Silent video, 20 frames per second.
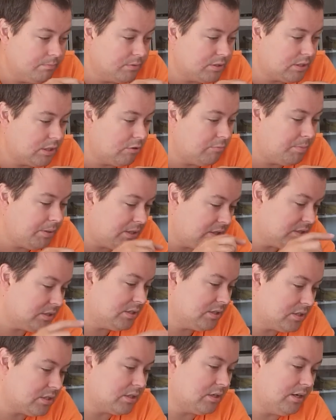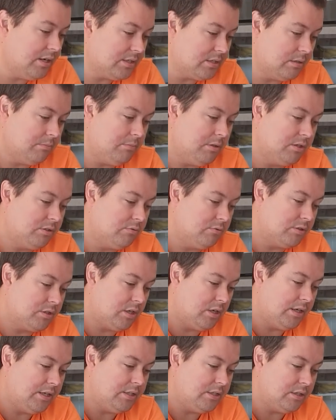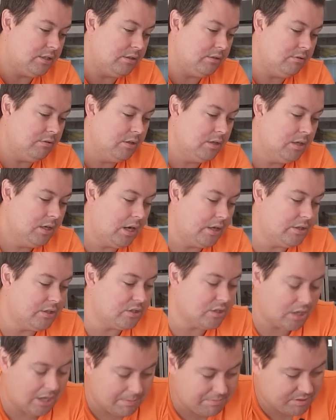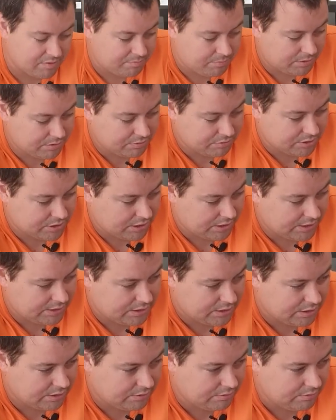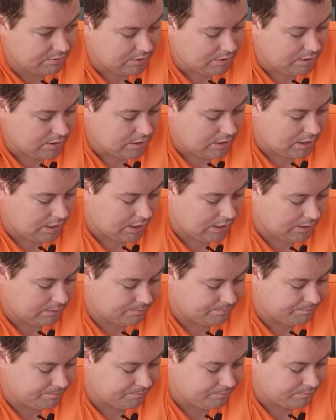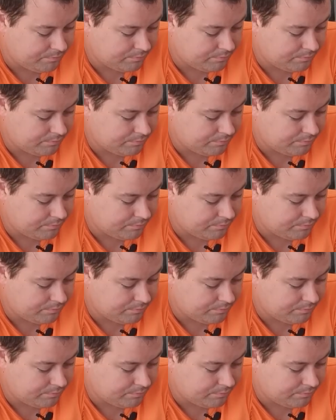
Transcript: So because of the size of the models that I do and the types of models that I do, um,